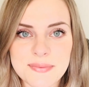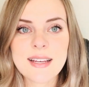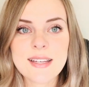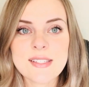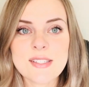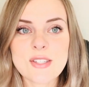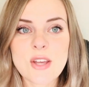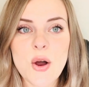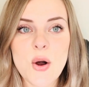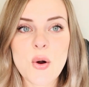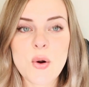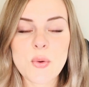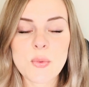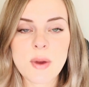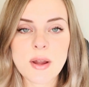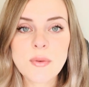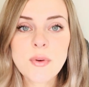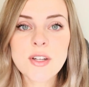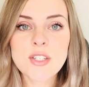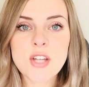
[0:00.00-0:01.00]
So
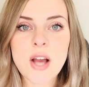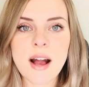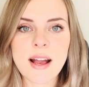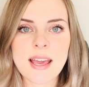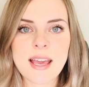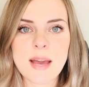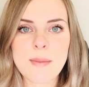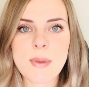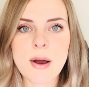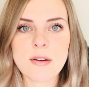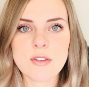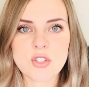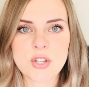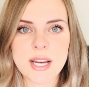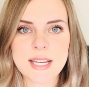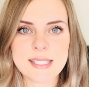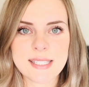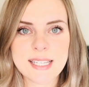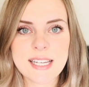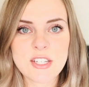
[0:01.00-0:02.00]
when we're talking about
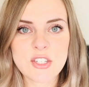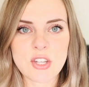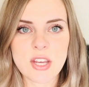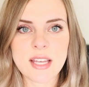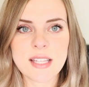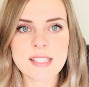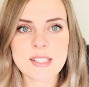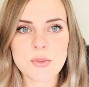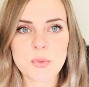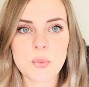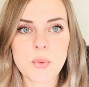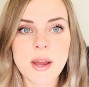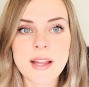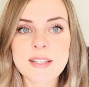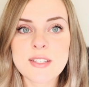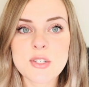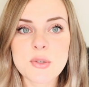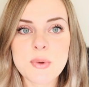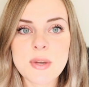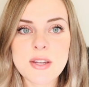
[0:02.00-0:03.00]
transitions,
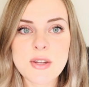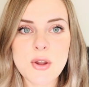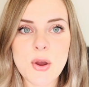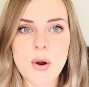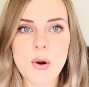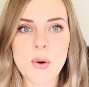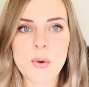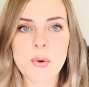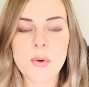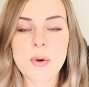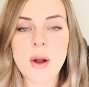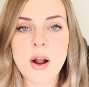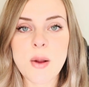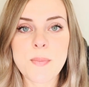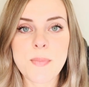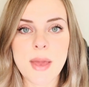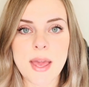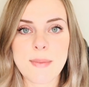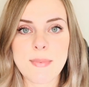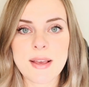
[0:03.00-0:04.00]
when do we know our
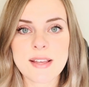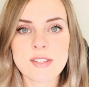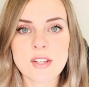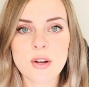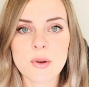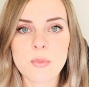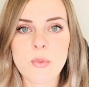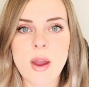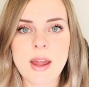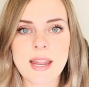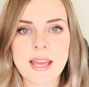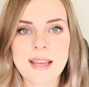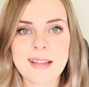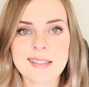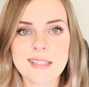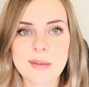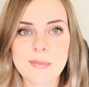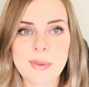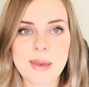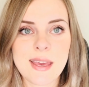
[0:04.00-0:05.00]
babies are ready
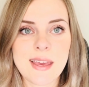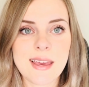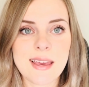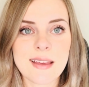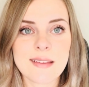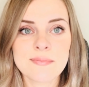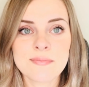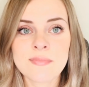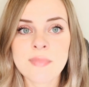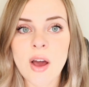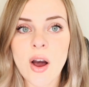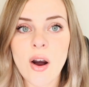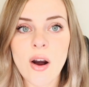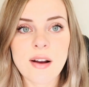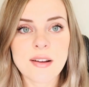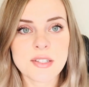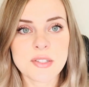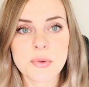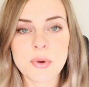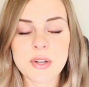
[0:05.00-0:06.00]
to be
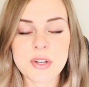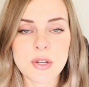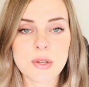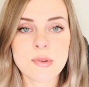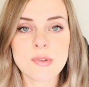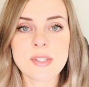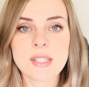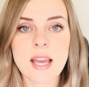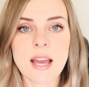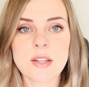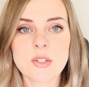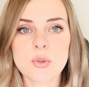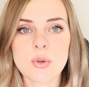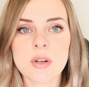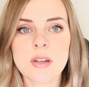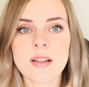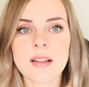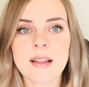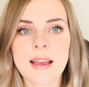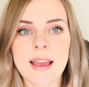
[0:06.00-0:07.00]
onto a new
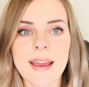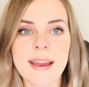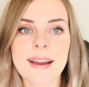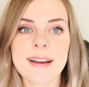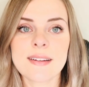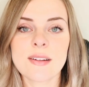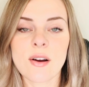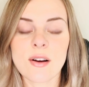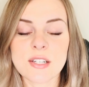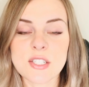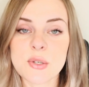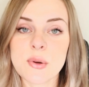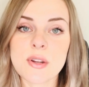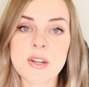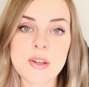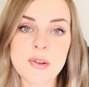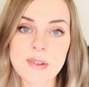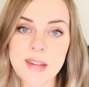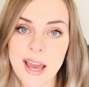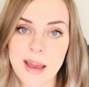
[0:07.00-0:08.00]
schedule and onto a
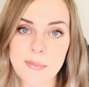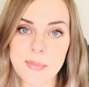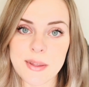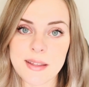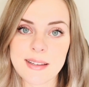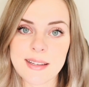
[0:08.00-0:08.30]
new nap?